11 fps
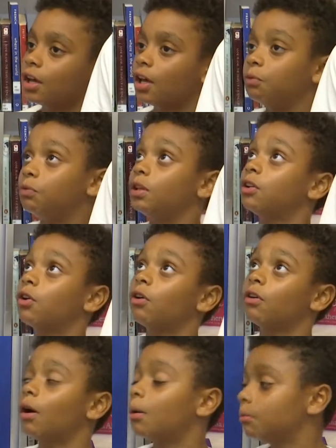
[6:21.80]
and we
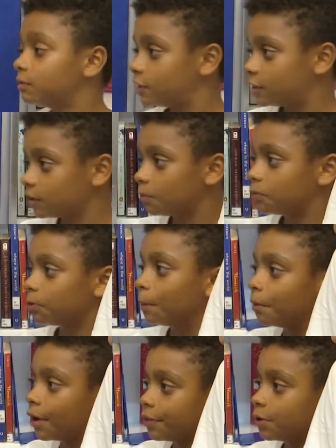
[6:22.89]
got some
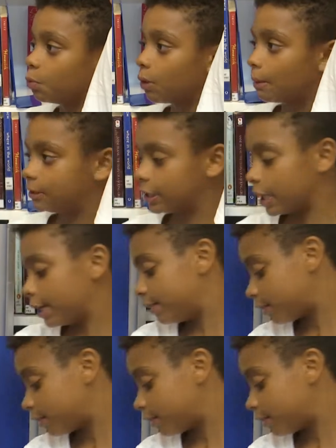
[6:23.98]
from other websites,